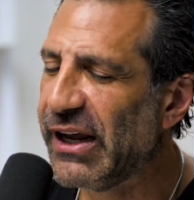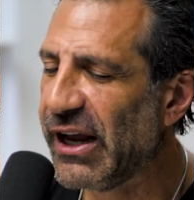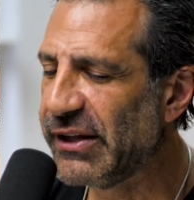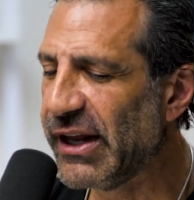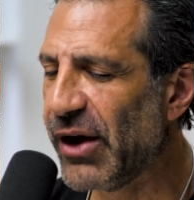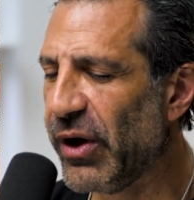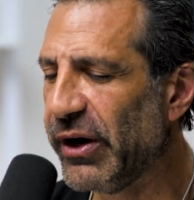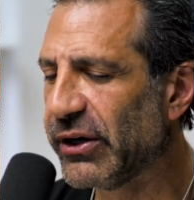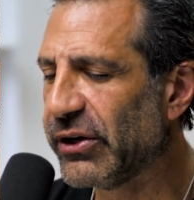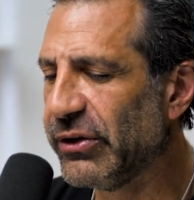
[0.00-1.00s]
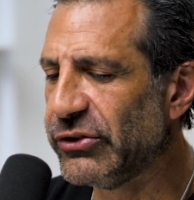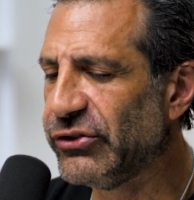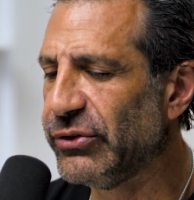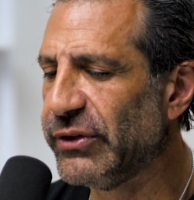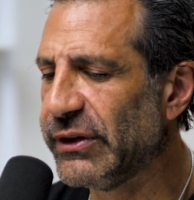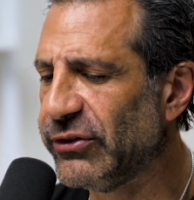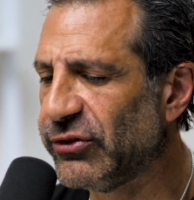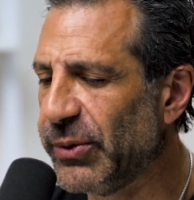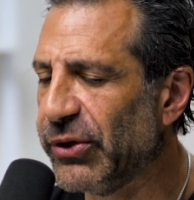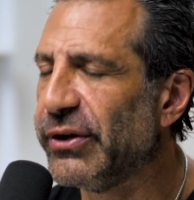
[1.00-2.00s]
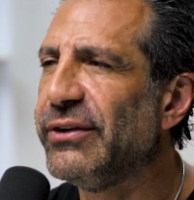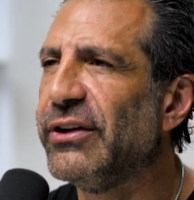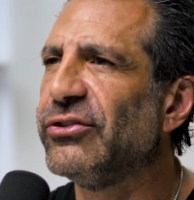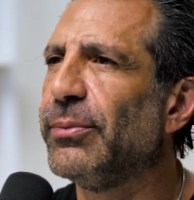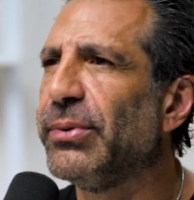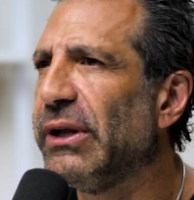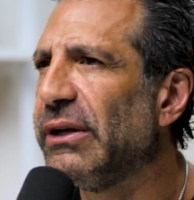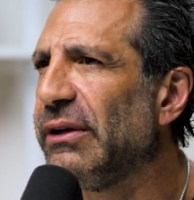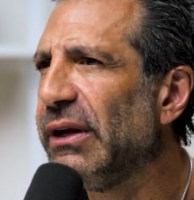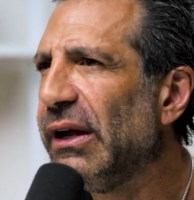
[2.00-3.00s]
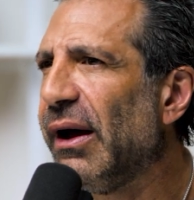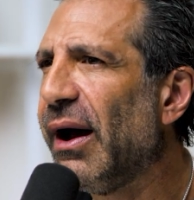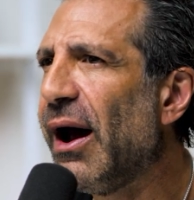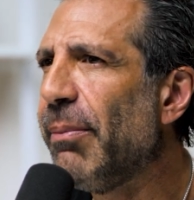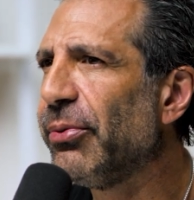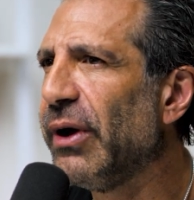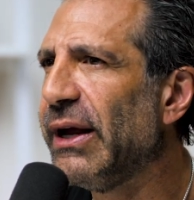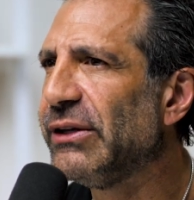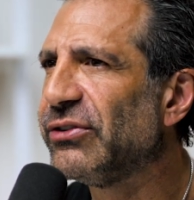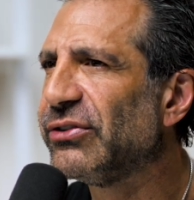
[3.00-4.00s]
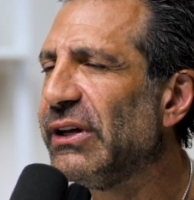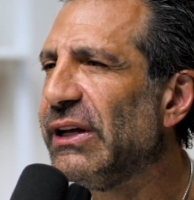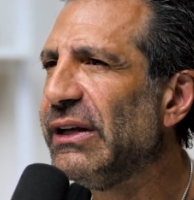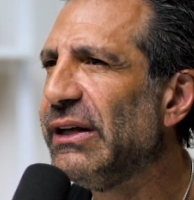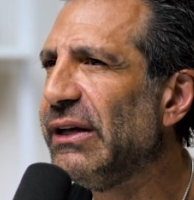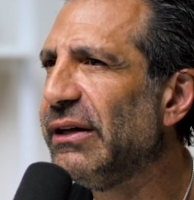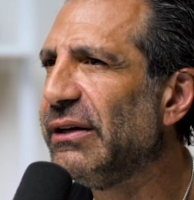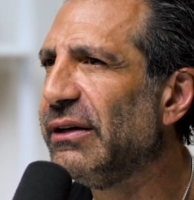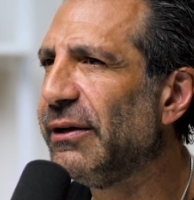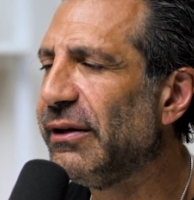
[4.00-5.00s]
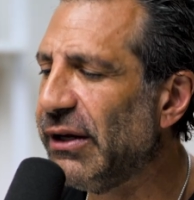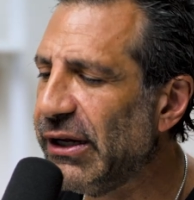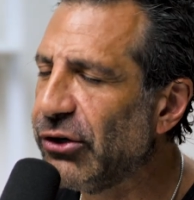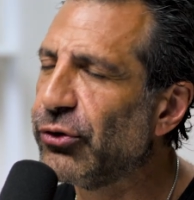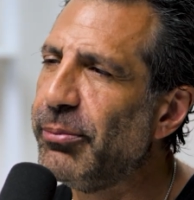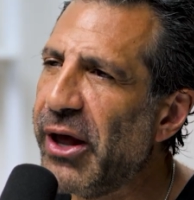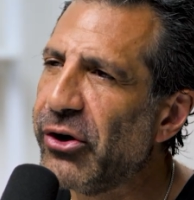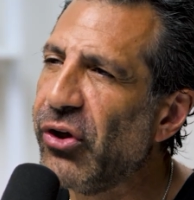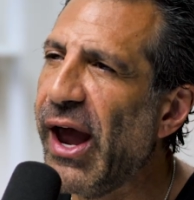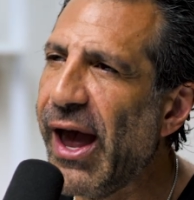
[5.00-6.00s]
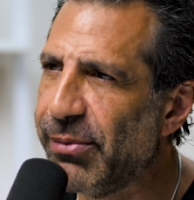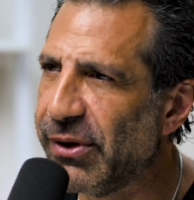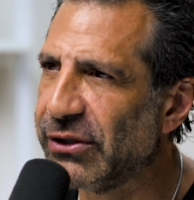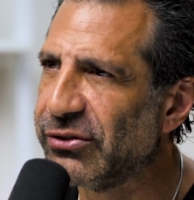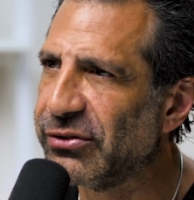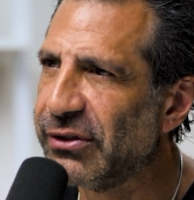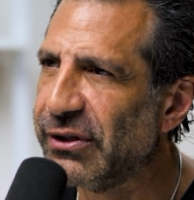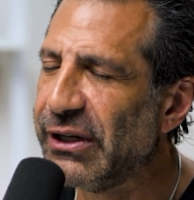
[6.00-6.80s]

And then I want to encourage you that the spirit of discipline operates in incremental habits.